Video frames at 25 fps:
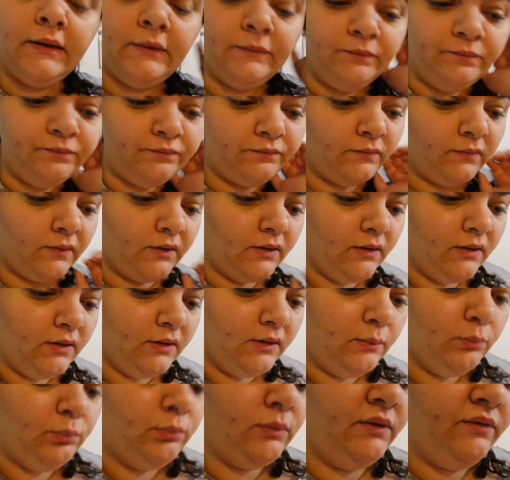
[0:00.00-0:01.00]
yeah,
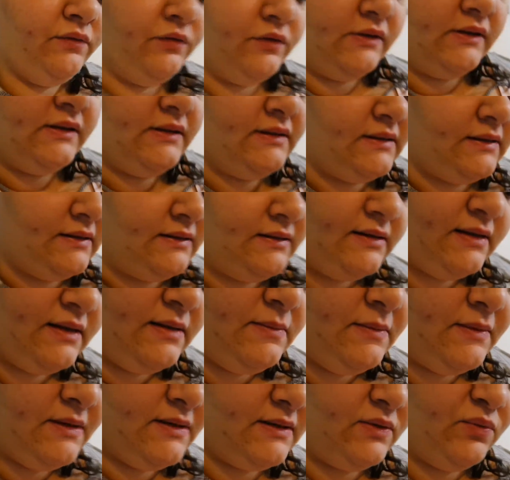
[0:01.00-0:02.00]
my foot is
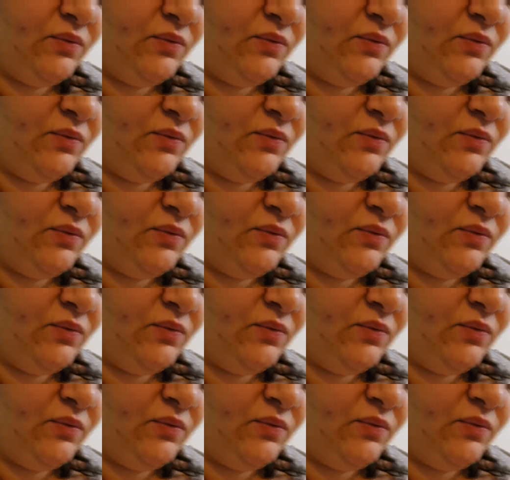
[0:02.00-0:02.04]
asleep because